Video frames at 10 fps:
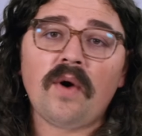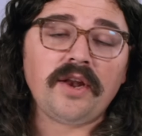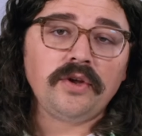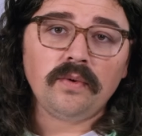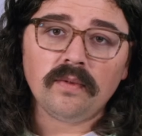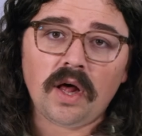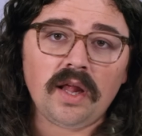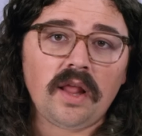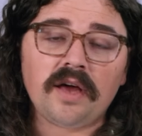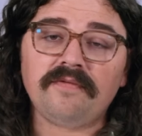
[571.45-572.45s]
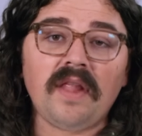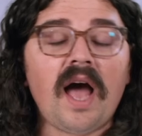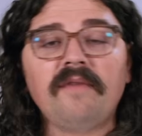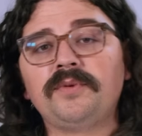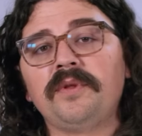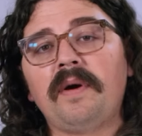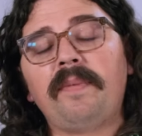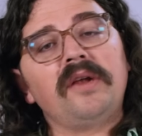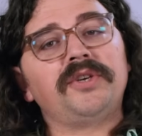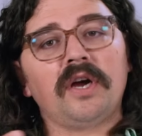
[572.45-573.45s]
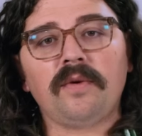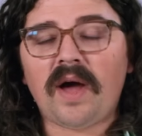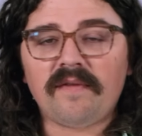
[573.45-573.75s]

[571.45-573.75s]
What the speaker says: I do a lot of lives with my Patreon.